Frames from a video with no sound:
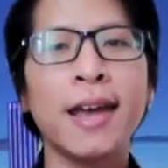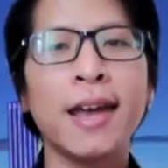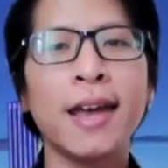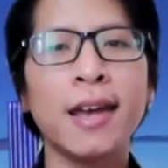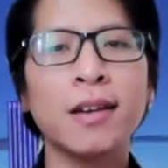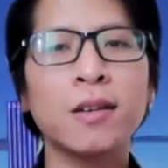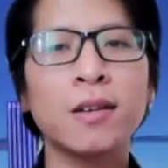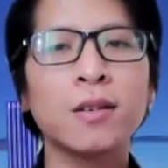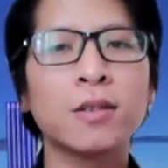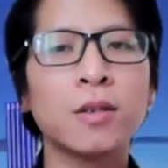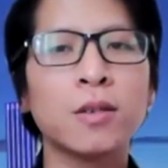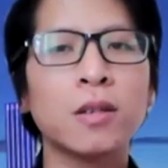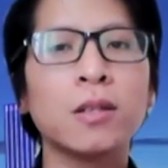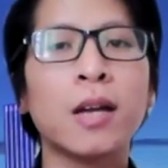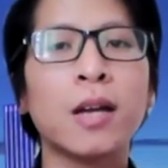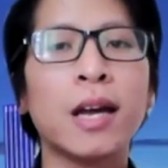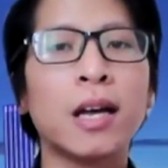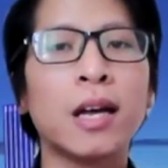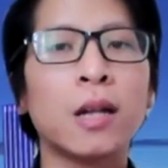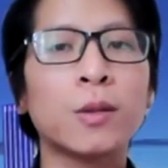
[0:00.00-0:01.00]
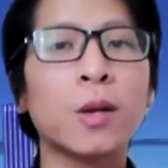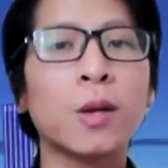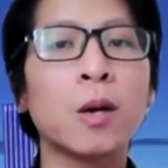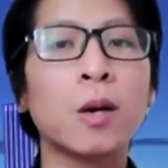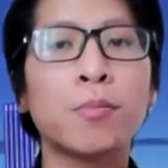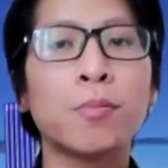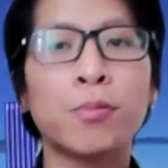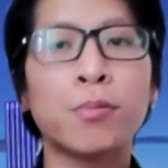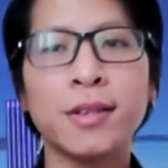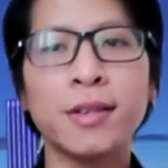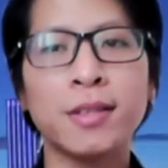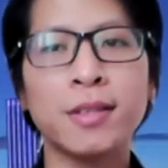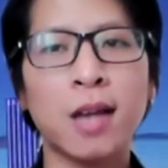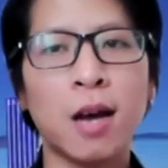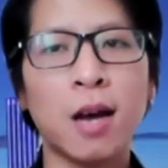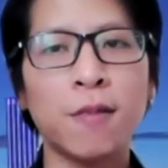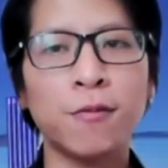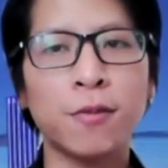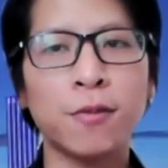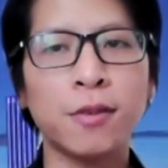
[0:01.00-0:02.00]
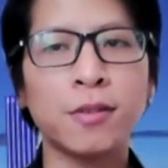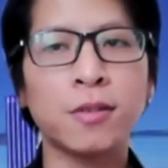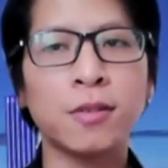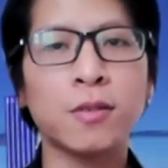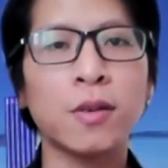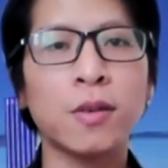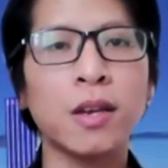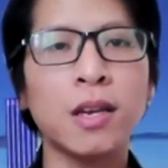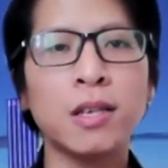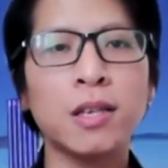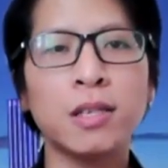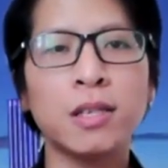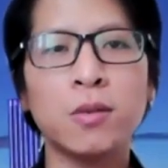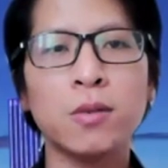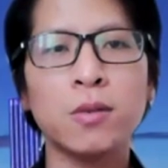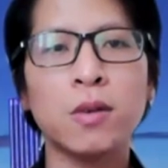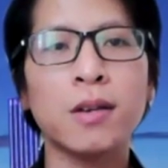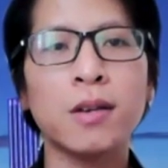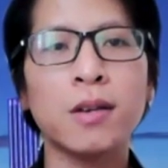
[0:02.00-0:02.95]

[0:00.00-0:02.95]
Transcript: and Control held a press conference to issue a